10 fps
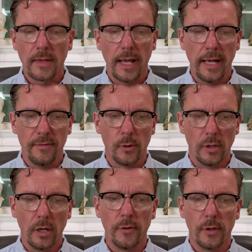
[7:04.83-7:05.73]
And there
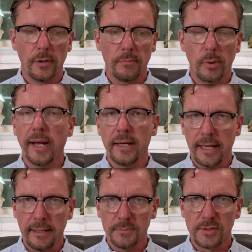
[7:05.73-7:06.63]
are other brand
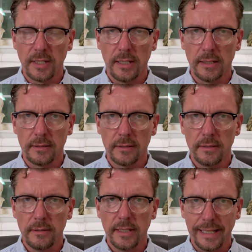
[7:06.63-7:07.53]
names in
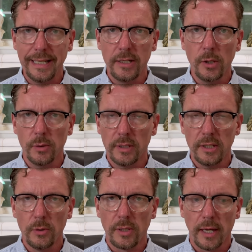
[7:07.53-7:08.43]
the E U and the
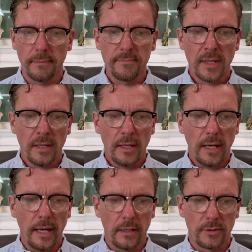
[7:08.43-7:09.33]
U K
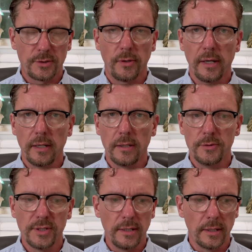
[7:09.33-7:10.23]
and Australia and New
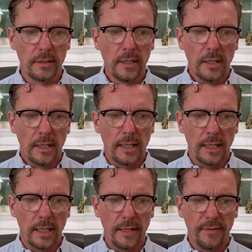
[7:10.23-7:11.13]
Zealand.
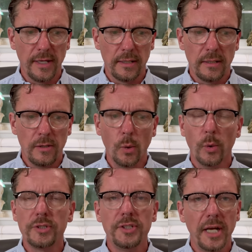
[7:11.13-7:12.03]
Uh, then
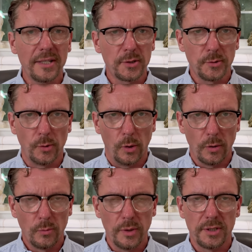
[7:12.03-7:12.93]
Norgestrel,
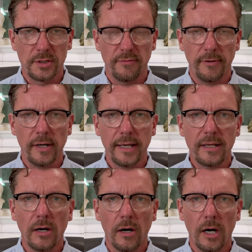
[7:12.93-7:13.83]
which is a very
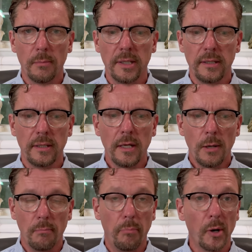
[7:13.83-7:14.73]
common
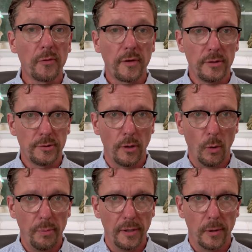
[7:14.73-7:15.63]
birth
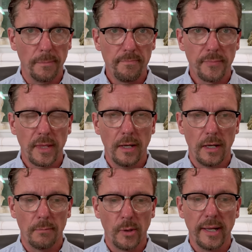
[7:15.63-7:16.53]
control pill.
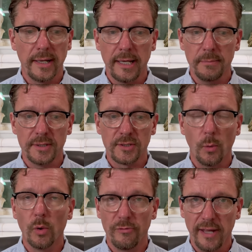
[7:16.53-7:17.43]
Uh, brand name is
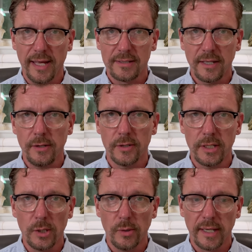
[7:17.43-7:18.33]
Ovrette here in the
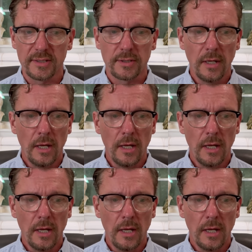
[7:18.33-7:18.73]
U S.